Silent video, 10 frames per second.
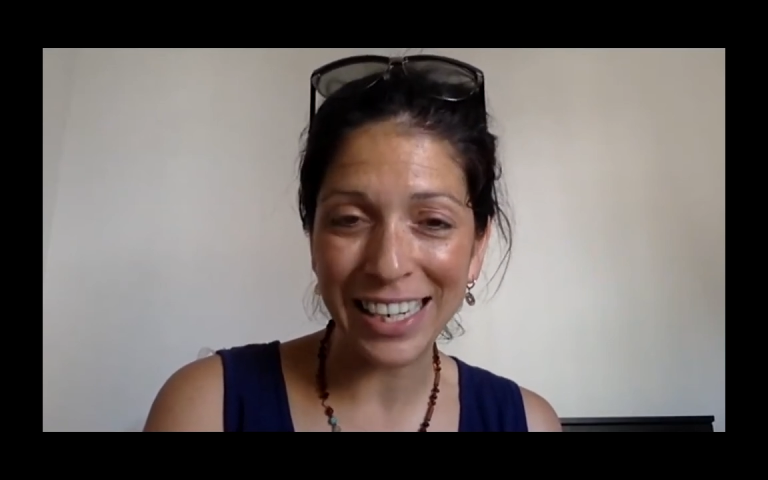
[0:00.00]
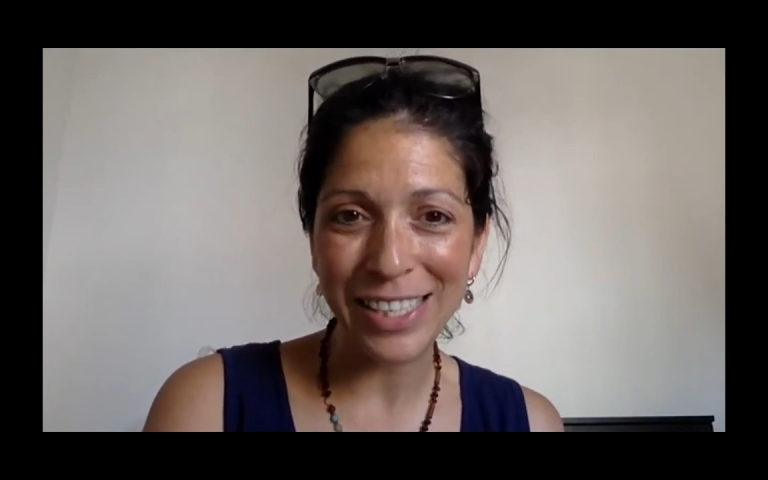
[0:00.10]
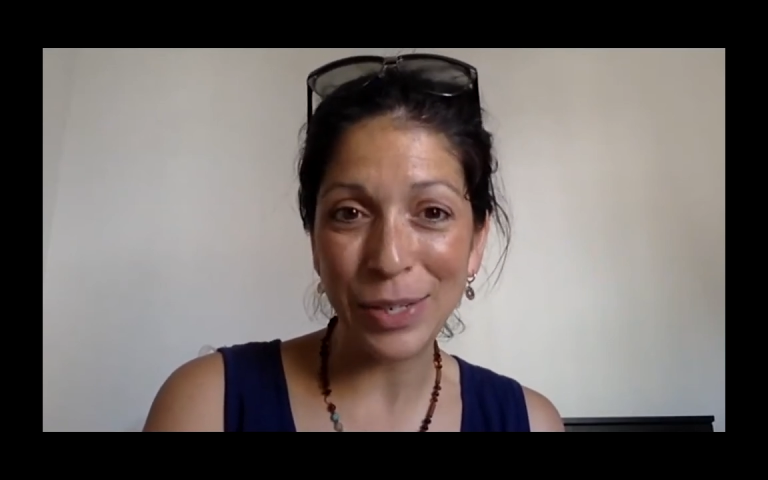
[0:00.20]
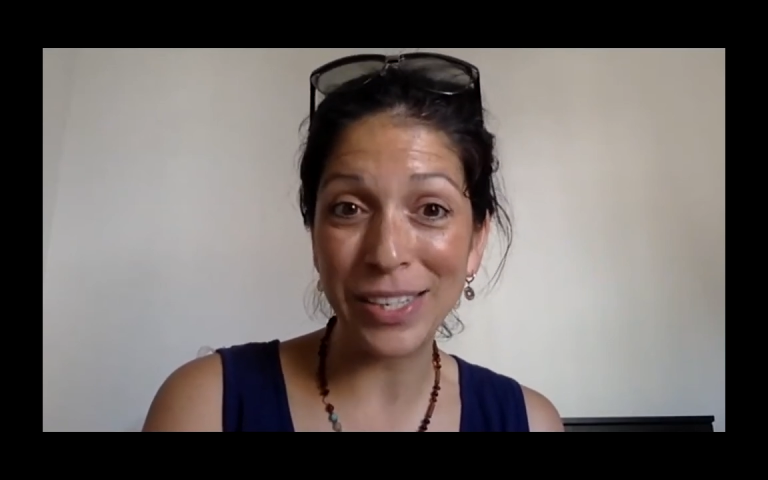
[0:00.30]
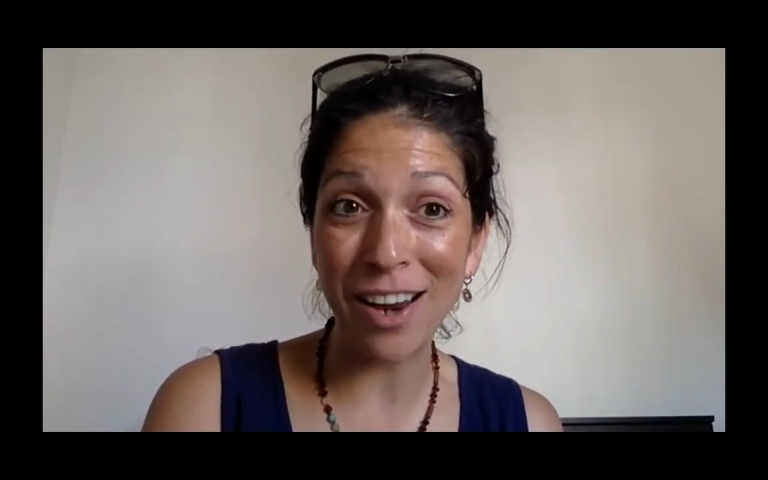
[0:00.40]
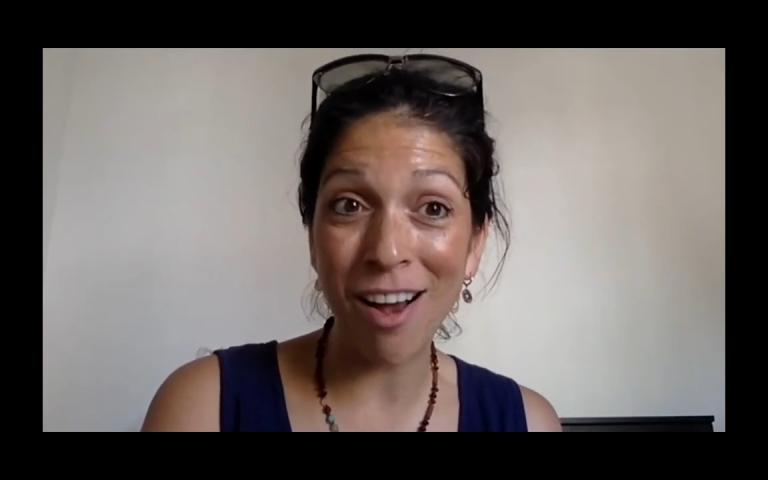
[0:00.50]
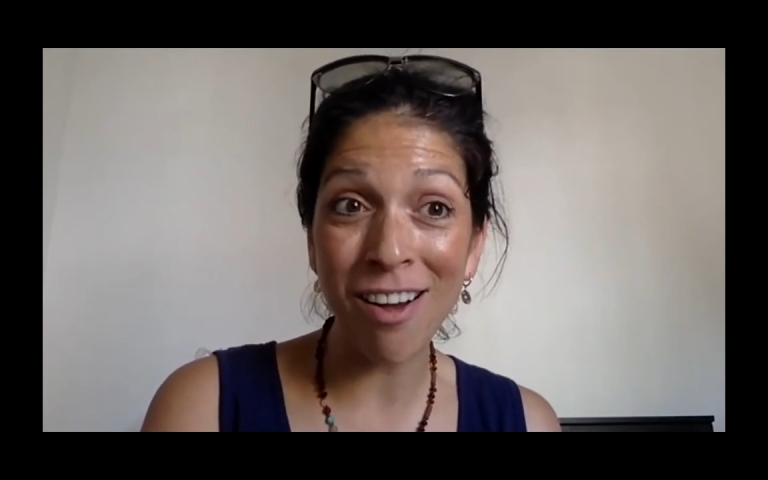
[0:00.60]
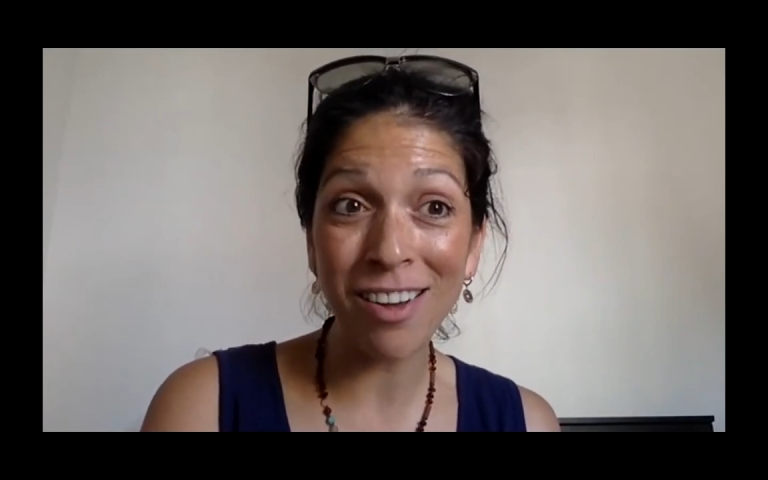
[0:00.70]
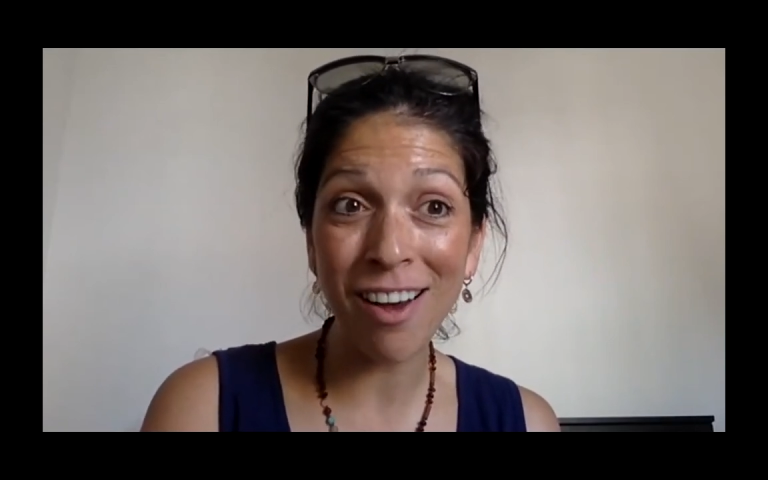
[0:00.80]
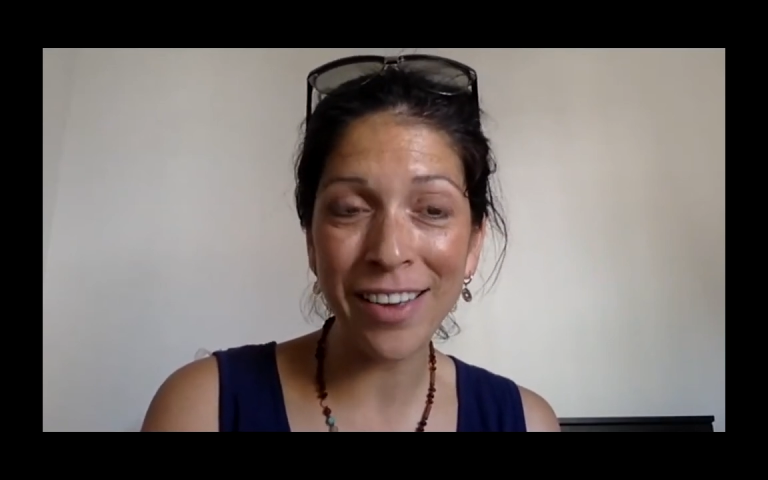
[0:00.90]
So it's an
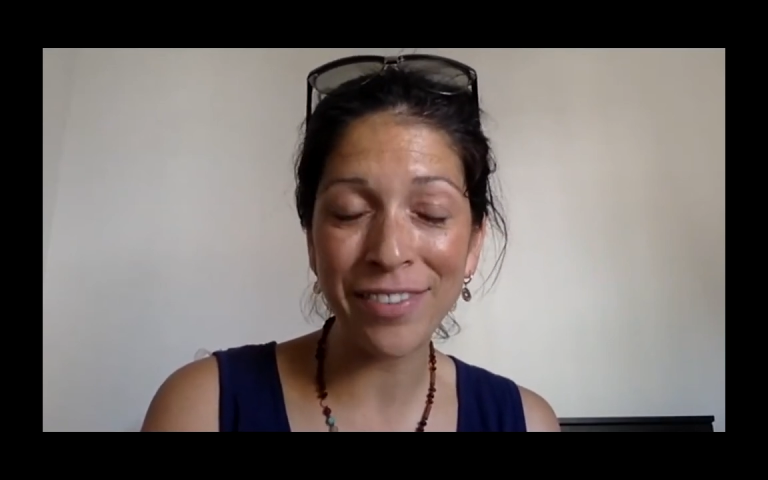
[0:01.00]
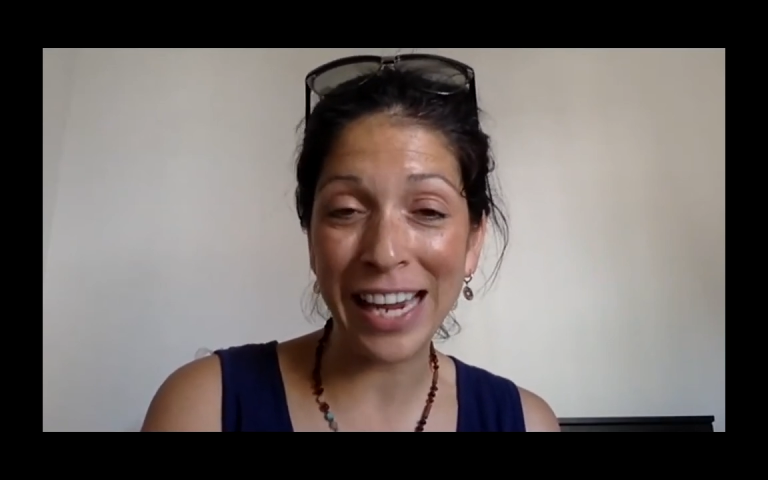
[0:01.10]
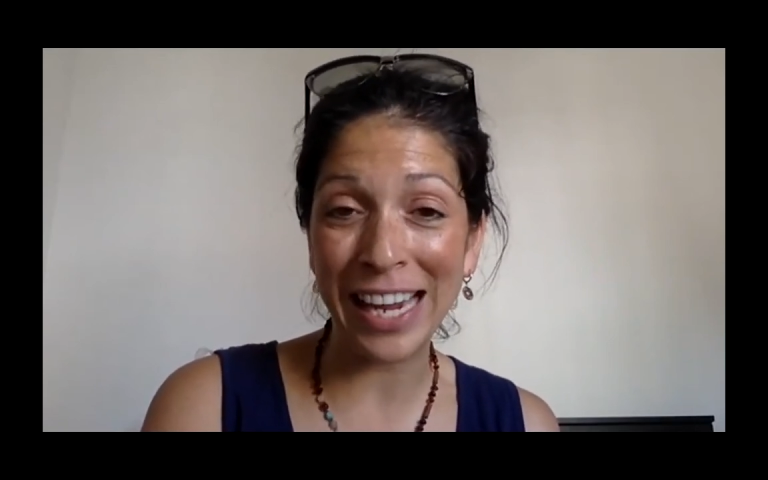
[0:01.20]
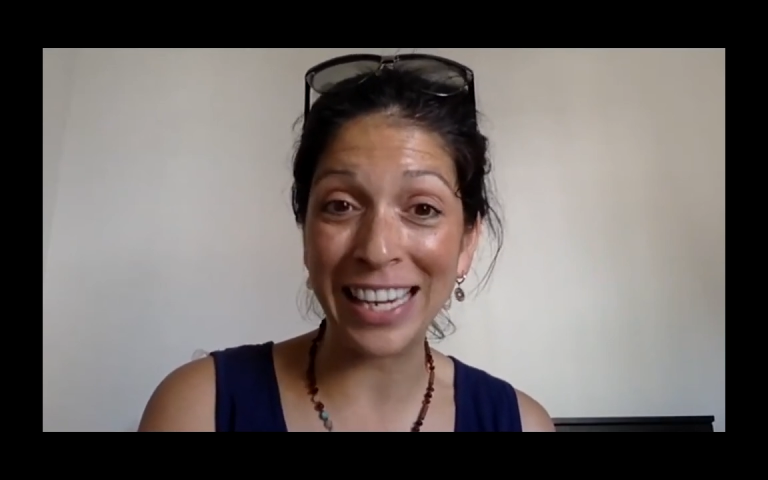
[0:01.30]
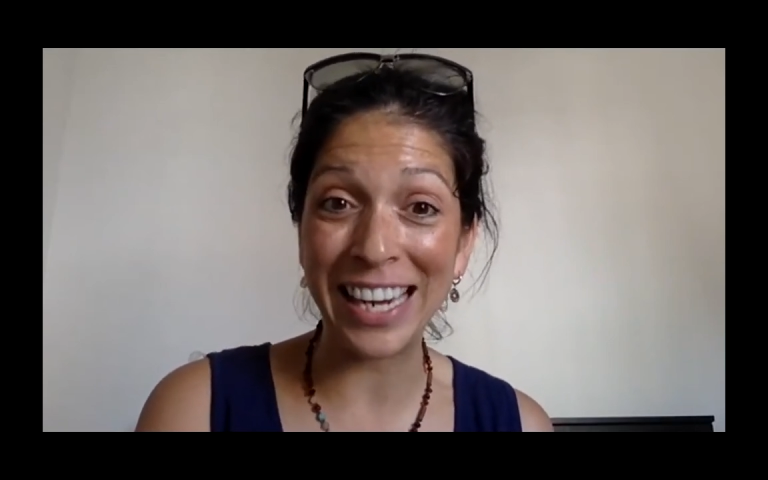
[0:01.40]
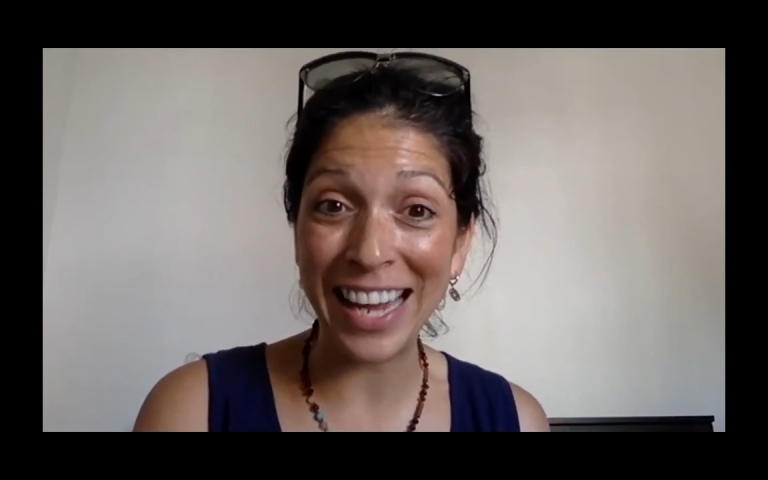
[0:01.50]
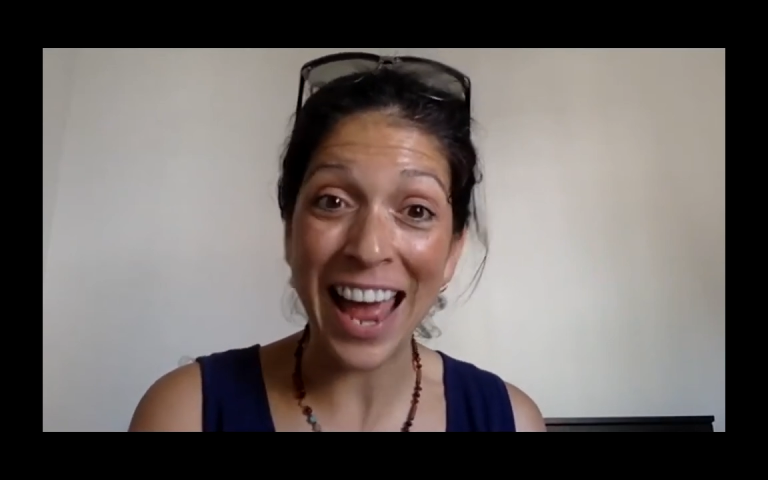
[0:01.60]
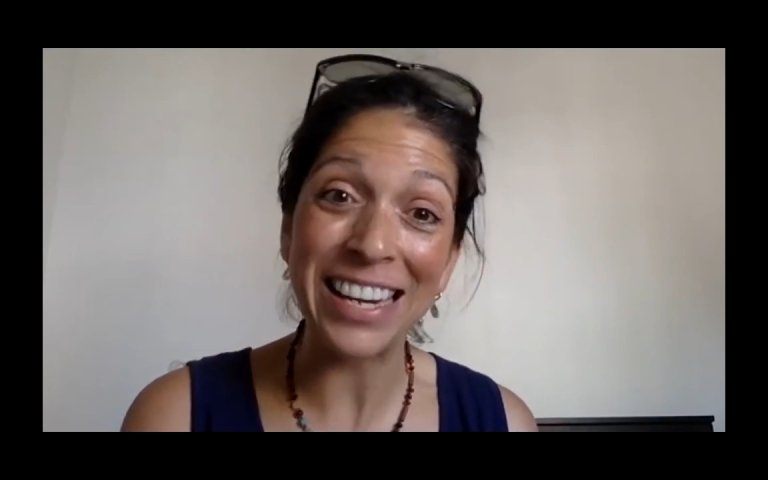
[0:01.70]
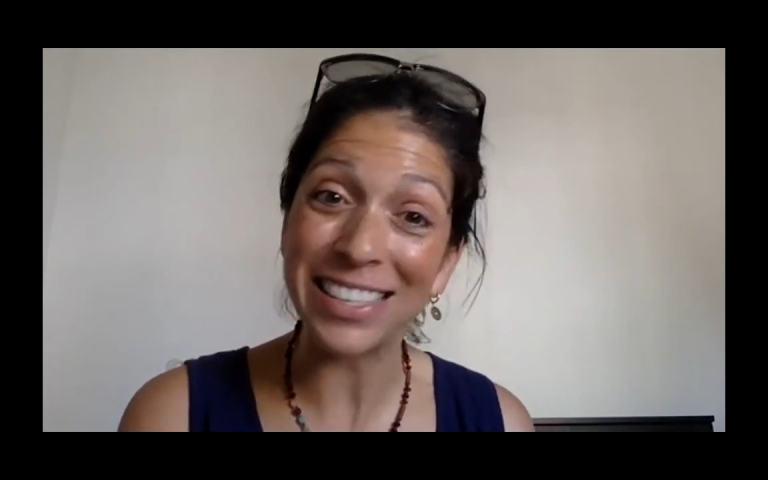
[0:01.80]
archived link, and again,